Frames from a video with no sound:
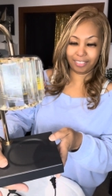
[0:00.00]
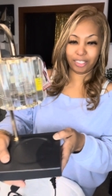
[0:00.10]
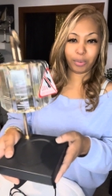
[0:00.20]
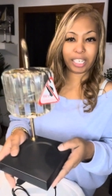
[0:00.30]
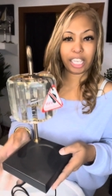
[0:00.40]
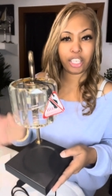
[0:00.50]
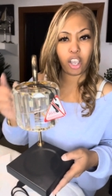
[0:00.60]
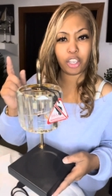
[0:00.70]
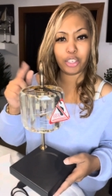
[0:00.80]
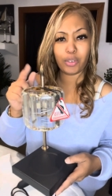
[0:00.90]
Do any of
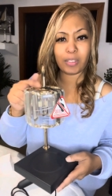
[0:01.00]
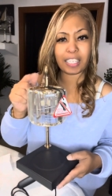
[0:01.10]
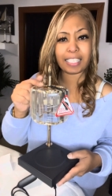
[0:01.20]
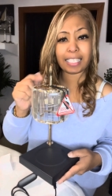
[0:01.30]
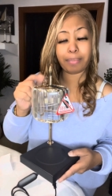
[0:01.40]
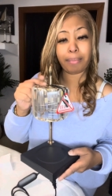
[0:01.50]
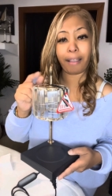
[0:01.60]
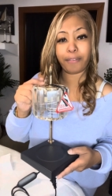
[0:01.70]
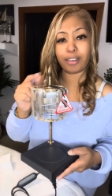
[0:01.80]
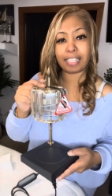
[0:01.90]
y'all use these? This would be
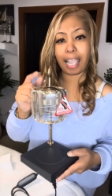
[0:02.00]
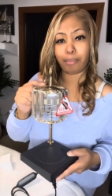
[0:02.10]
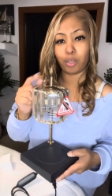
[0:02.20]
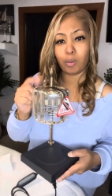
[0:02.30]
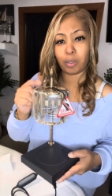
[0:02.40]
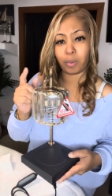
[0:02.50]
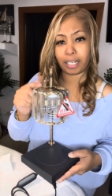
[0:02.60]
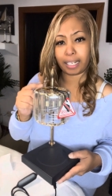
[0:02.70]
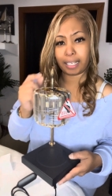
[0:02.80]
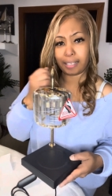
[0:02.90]
my first time using one
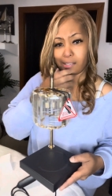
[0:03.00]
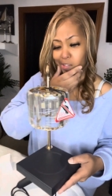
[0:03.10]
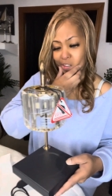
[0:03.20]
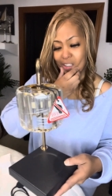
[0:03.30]
of these.